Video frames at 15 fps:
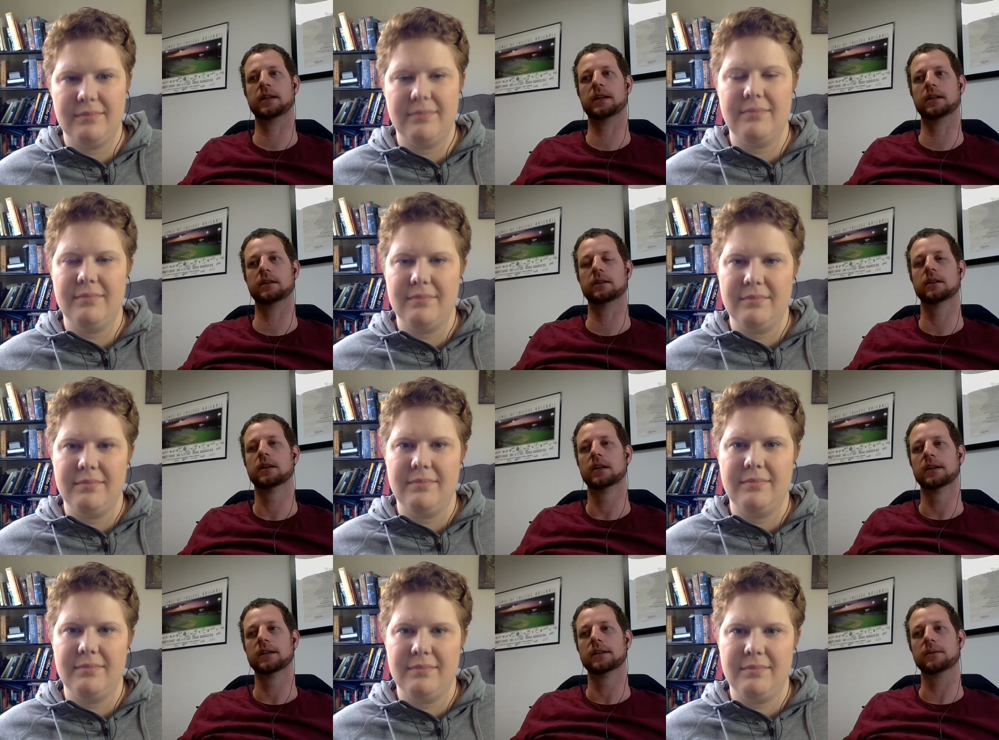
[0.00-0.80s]
Speaker 1: And
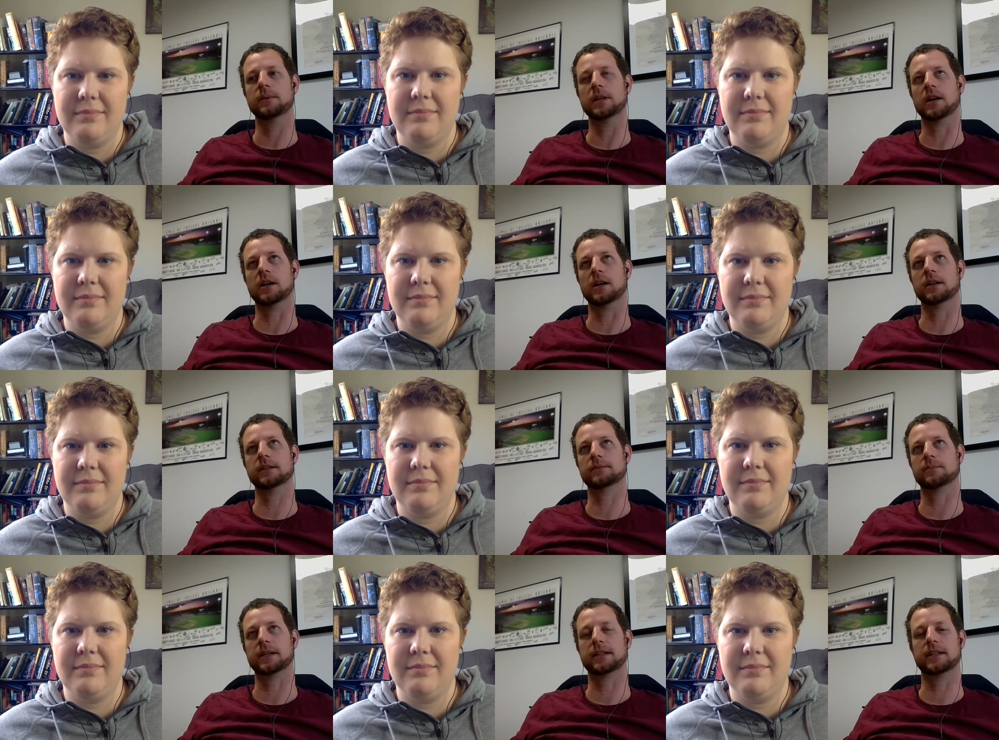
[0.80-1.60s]
to be
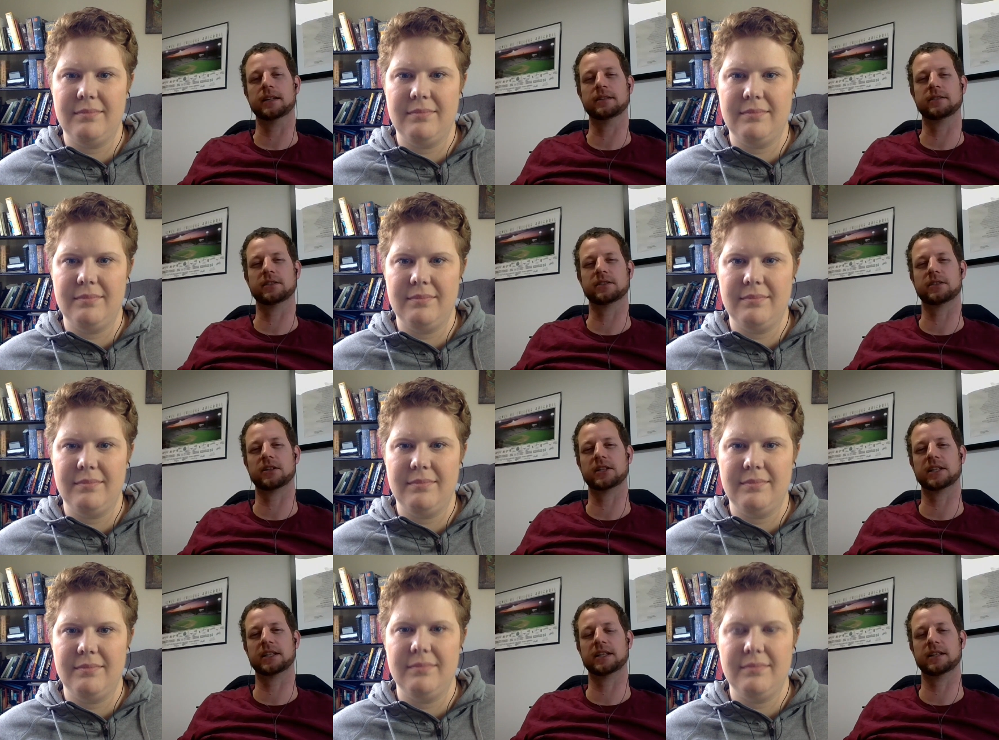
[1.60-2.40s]
honest, my kids are
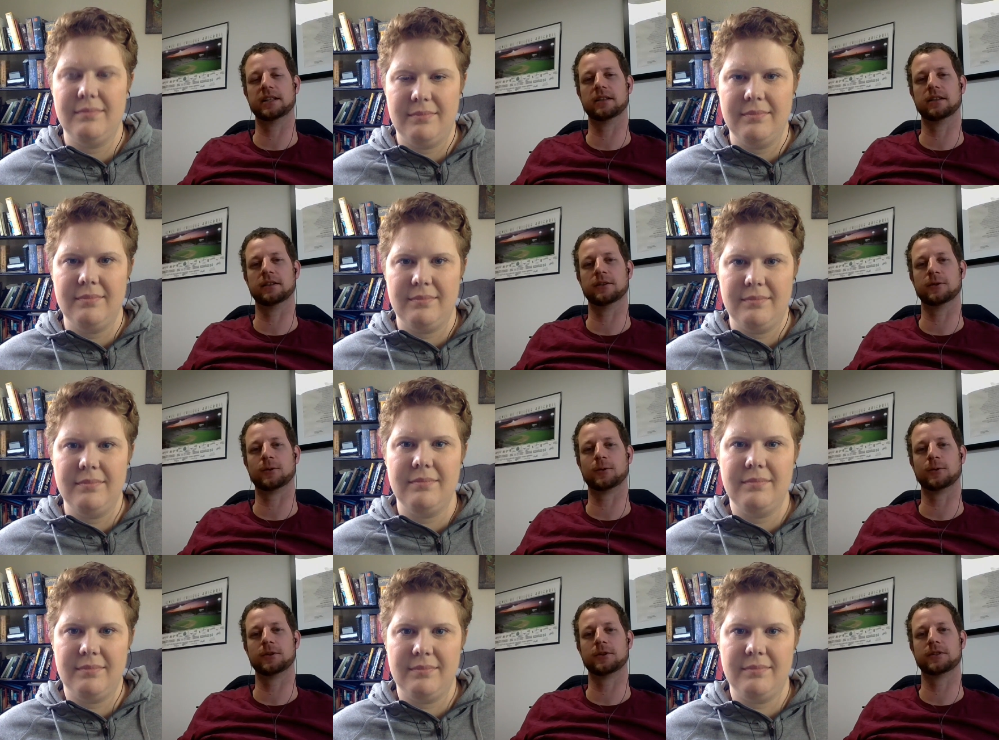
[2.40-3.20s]
starting to get a little
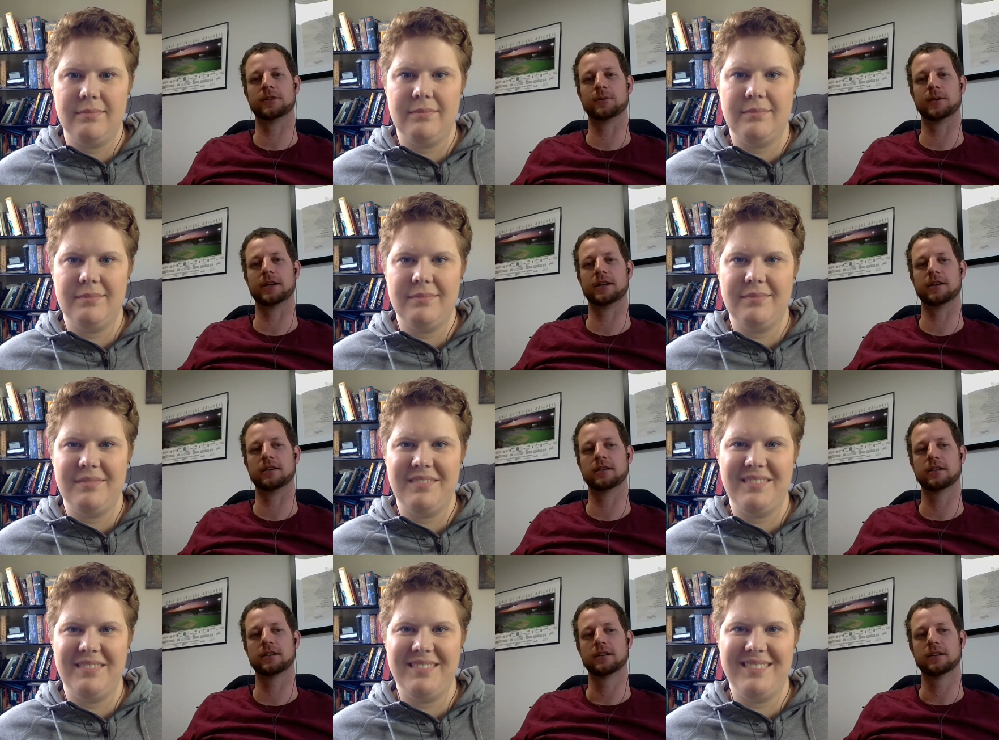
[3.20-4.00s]
older to
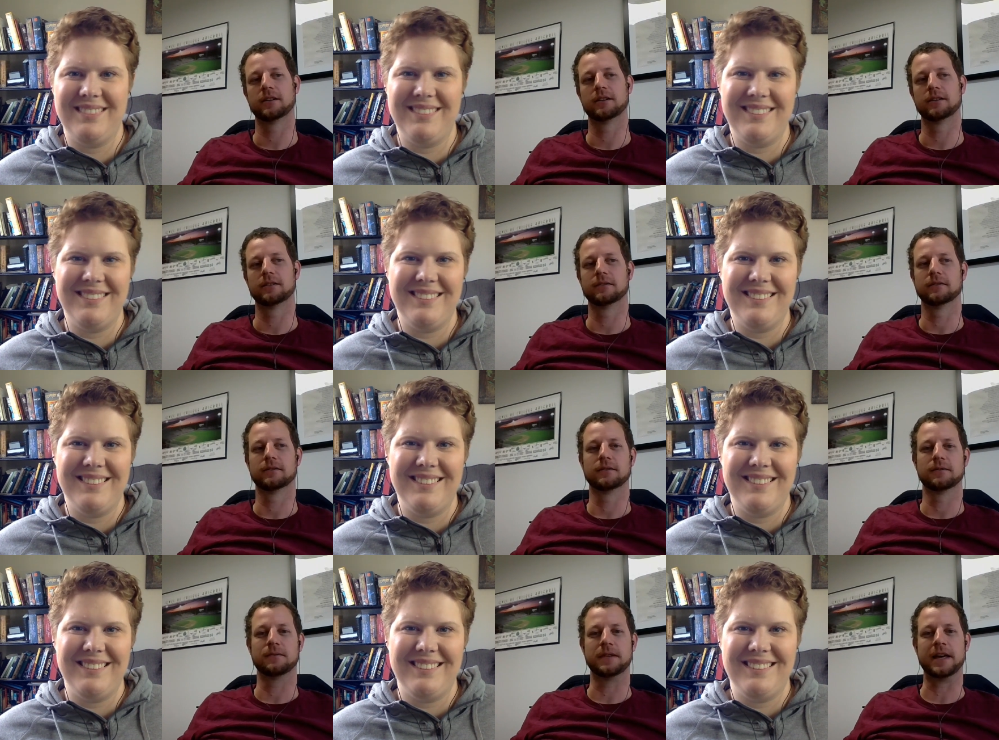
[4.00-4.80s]
where
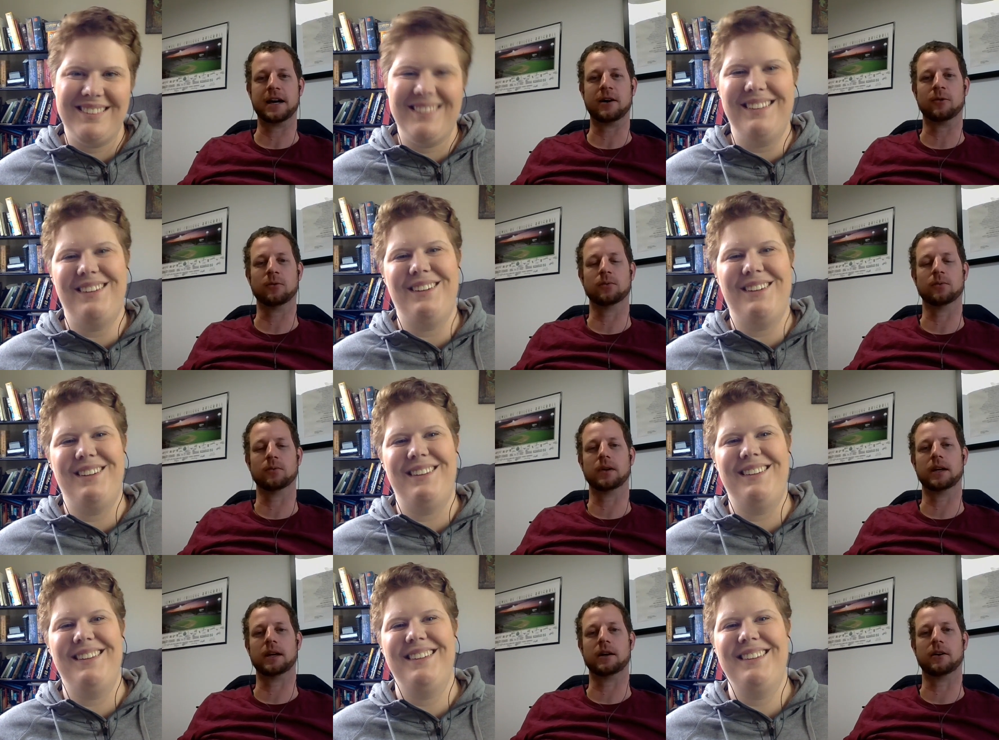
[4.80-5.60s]
now
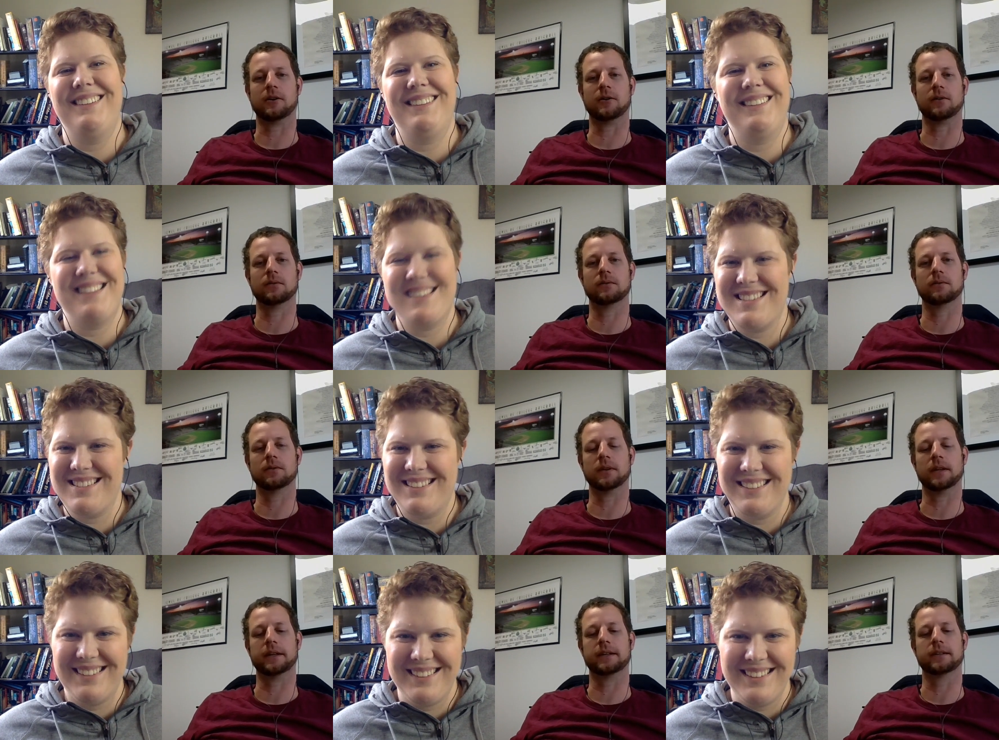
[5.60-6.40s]
Aww. I'll
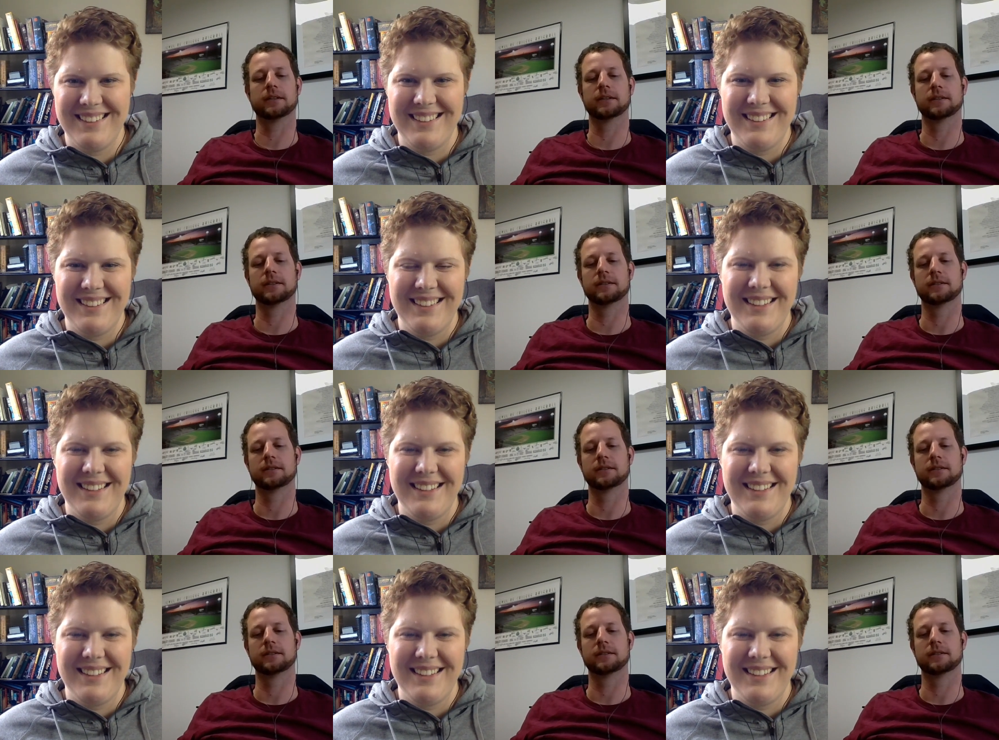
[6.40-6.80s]
like,